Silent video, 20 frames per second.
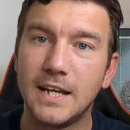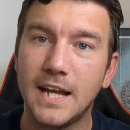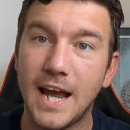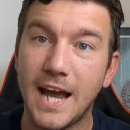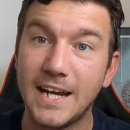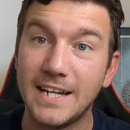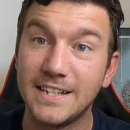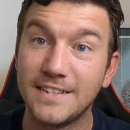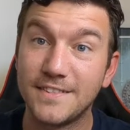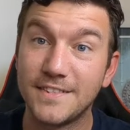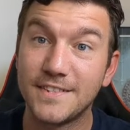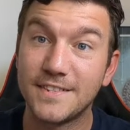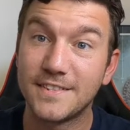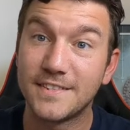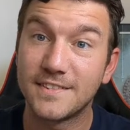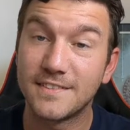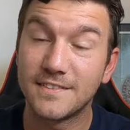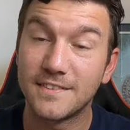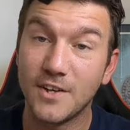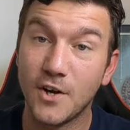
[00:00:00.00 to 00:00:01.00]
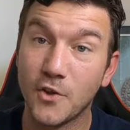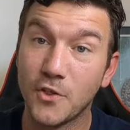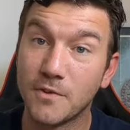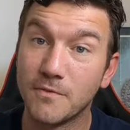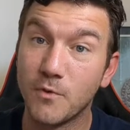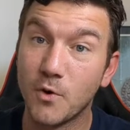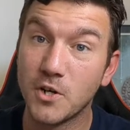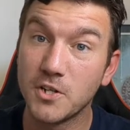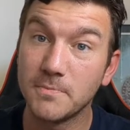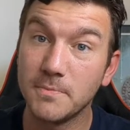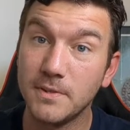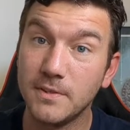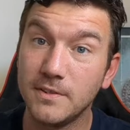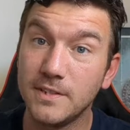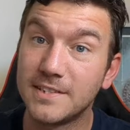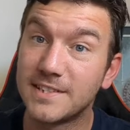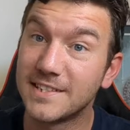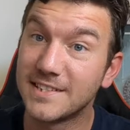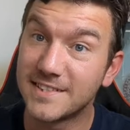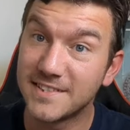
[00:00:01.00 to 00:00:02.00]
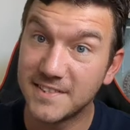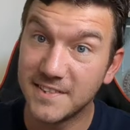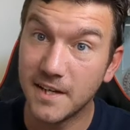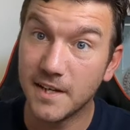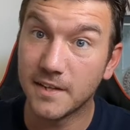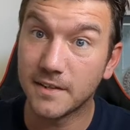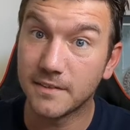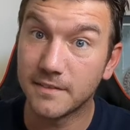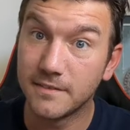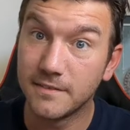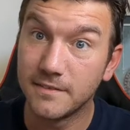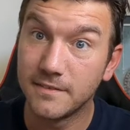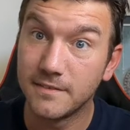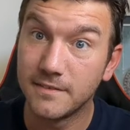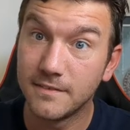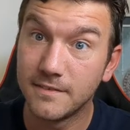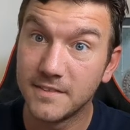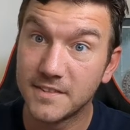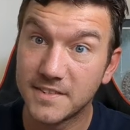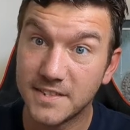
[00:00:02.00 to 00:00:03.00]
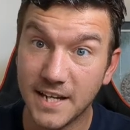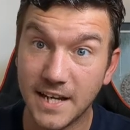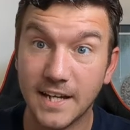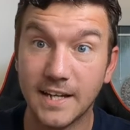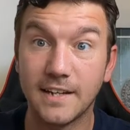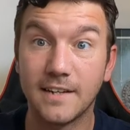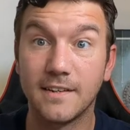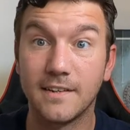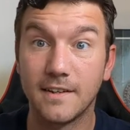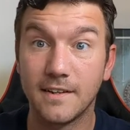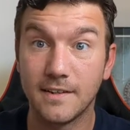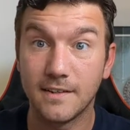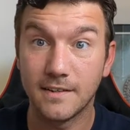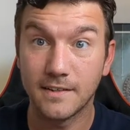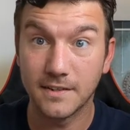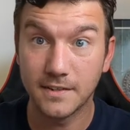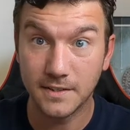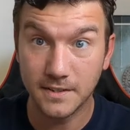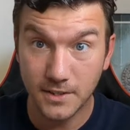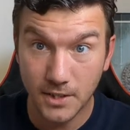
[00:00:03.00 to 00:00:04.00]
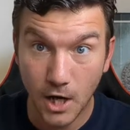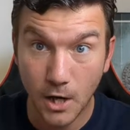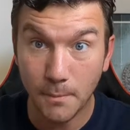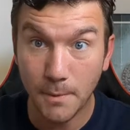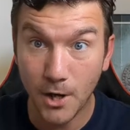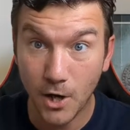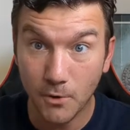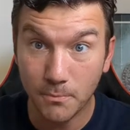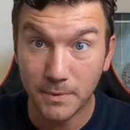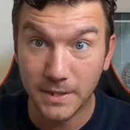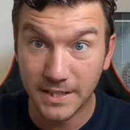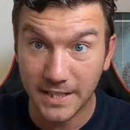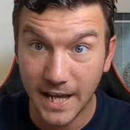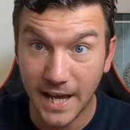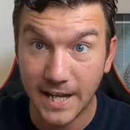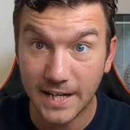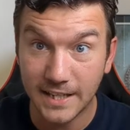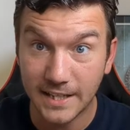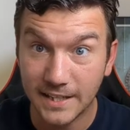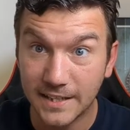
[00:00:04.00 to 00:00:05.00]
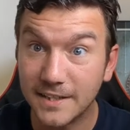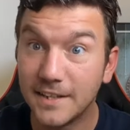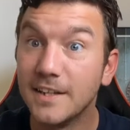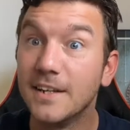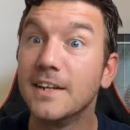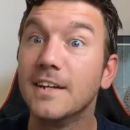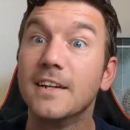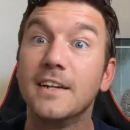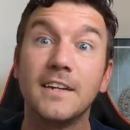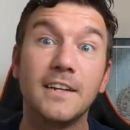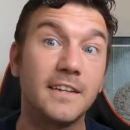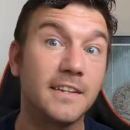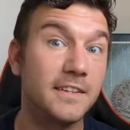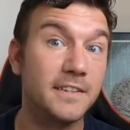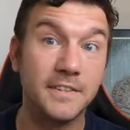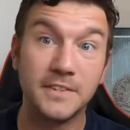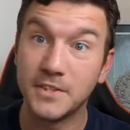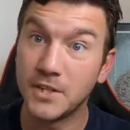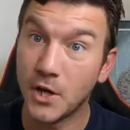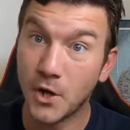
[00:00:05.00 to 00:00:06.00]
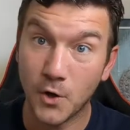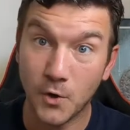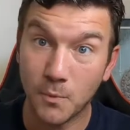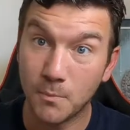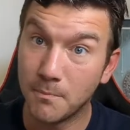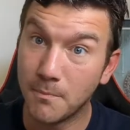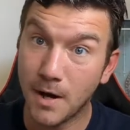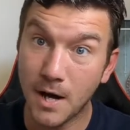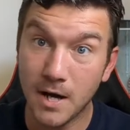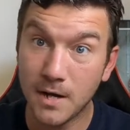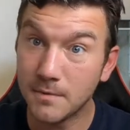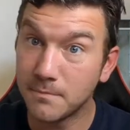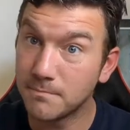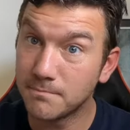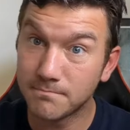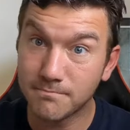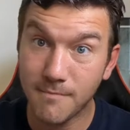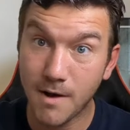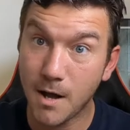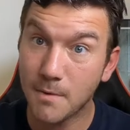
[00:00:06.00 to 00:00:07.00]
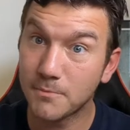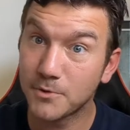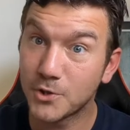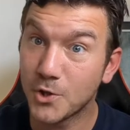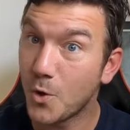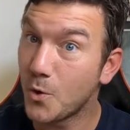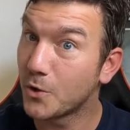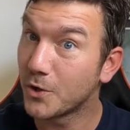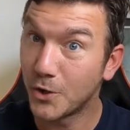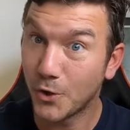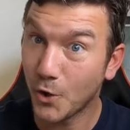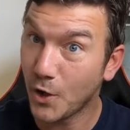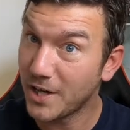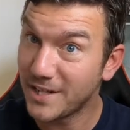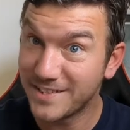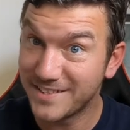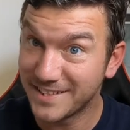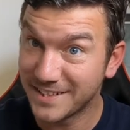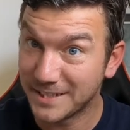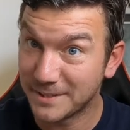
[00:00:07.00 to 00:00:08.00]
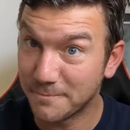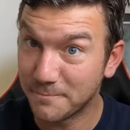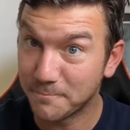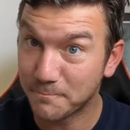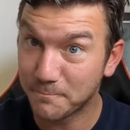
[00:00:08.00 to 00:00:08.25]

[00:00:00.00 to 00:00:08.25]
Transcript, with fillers: and it's on the voicemail, it's his son saying, "Come help me, Daddy. You know, Mom's going crazy."